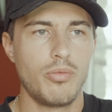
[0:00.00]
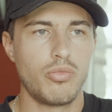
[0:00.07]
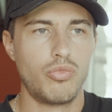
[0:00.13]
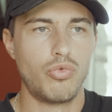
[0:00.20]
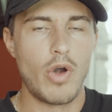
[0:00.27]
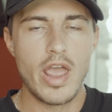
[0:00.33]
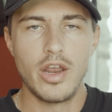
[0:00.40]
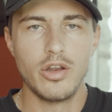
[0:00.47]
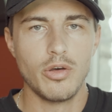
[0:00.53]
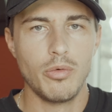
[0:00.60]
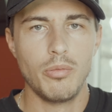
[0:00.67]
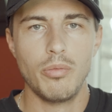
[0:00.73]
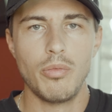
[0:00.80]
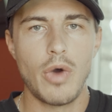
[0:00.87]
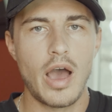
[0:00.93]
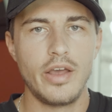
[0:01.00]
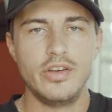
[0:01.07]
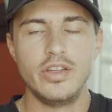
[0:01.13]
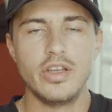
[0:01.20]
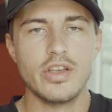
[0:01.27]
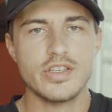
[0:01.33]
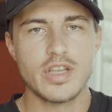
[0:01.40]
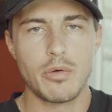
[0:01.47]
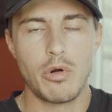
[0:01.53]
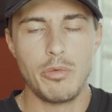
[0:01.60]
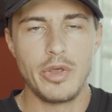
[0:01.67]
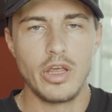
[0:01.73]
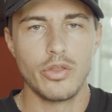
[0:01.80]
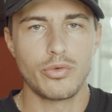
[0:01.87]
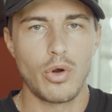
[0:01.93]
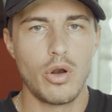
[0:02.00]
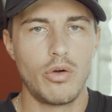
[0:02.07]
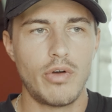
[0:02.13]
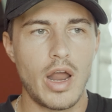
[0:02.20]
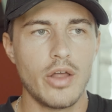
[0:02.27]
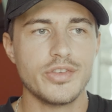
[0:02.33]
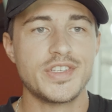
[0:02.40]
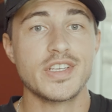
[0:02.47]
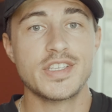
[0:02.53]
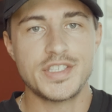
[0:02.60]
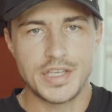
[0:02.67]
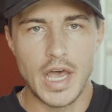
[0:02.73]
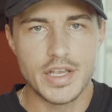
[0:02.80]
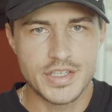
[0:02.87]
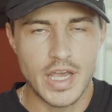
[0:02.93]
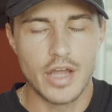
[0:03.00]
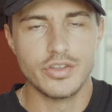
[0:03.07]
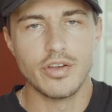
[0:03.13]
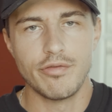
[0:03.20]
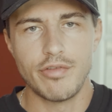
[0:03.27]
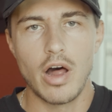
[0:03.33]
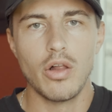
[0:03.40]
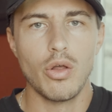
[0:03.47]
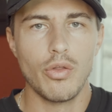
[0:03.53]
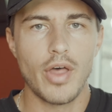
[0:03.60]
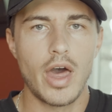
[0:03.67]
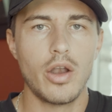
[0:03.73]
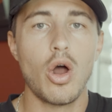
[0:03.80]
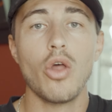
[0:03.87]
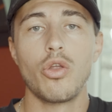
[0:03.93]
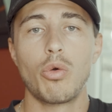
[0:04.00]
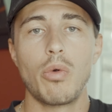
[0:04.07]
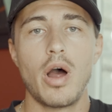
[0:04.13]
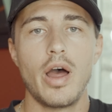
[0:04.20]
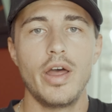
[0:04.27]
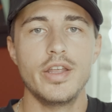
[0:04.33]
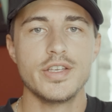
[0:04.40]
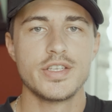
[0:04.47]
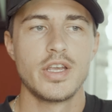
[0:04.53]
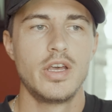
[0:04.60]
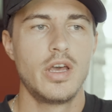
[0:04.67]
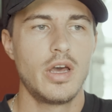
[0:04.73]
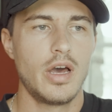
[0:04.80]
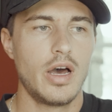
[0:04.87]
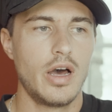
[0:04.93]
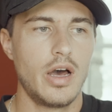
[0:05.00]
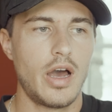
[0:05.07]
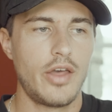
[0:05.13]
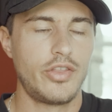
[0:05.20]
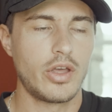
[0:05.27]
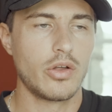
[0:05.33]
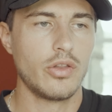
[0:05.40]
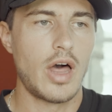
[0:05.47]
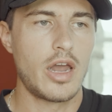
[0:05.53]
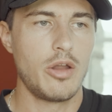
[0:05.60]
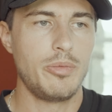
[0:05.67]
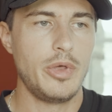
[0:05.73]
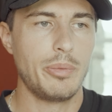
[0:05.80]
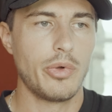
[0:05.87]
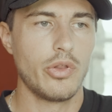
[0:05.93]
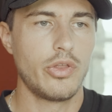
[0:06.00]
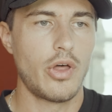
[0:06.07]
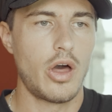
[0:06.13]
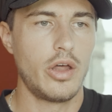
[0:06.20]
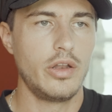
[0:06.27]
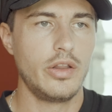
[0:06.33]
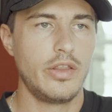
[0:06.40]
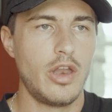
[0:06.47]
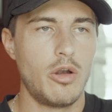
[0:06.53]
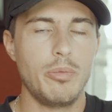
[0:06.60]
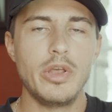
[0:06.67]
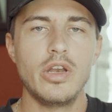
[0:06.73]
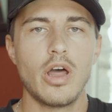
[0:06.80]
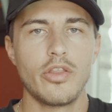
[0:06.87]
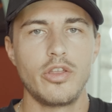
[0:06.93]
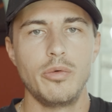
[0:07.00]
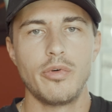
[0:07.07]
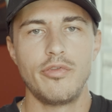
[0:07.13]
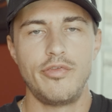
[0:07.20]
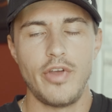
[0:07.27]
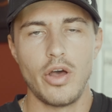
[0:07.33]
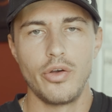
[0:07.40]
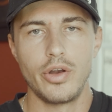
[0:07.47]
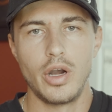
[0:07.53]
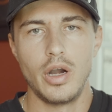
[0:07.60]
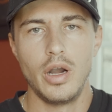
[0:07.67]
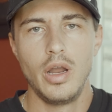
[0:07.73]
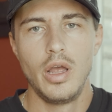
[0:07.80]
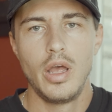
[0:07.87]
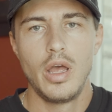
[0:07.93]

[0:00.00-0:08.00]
random ideas that were being thrown around, success had to follow that. Otherwise, I think a lot of people thought there'd be nothing but failure.